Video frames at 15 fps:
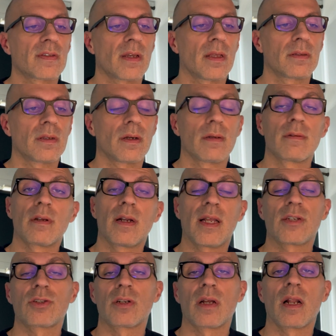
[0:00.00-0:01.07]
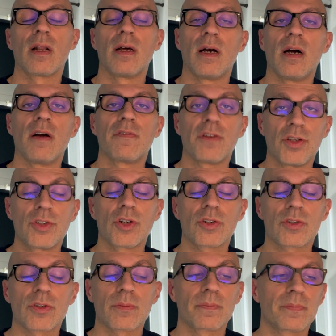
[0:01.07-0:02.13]
and relational
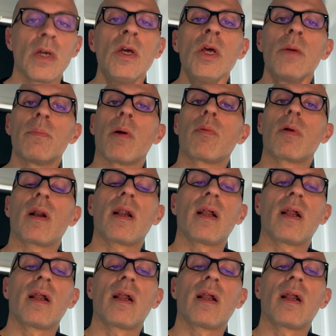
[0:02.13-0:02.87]
features. Our